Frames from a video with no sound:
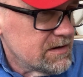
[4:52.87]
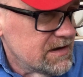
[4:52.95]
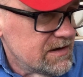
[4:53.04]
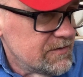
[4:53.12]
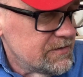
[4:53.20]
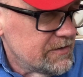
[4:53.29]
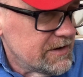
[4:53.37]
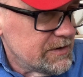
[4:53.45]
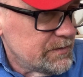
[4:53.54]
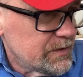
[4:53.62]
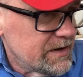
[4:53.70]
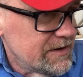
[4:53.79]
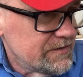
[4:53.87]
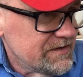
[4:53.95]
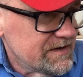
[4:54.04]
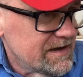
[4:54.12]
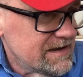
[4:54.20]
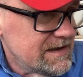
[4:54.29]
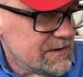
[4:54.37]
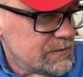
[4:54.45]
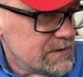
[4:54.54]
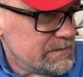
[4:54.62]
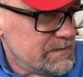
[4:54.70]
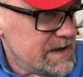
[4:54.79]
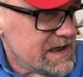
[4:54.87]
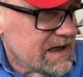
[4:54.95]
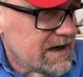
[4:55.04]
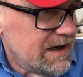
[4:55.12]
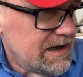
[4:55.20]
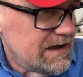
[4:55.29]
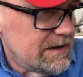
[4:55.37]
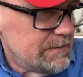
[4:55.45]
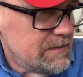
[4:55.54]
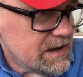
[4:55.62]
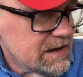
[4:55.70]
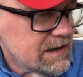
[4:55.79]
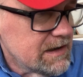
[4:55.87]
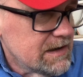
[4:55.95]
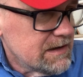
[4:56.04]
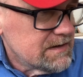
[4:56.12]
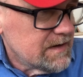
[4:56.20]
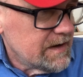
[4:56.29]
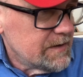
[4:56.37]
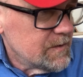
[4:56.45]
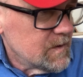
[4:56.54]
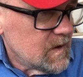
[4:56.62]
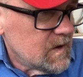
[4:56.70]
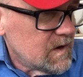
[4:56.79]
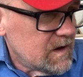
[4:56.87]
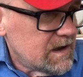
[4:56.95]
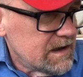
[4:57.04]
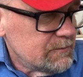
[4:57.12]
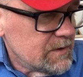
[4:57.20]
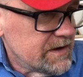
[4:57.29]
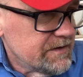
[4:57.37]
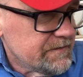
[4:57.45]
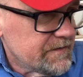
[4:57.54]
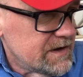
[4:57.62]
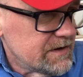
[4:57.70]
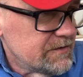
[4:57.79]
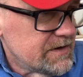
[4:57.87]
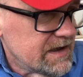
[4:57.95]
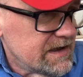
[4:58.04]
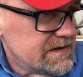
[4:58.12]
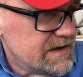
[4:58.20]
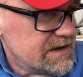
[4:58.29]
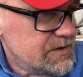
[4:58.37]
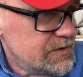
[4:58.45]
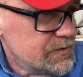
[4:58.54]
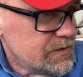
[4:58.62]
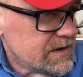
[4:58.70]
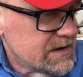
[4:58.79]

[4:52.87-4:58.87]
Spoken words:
I don't know how to pronounce that. He would become, later on, when his father died, the Duke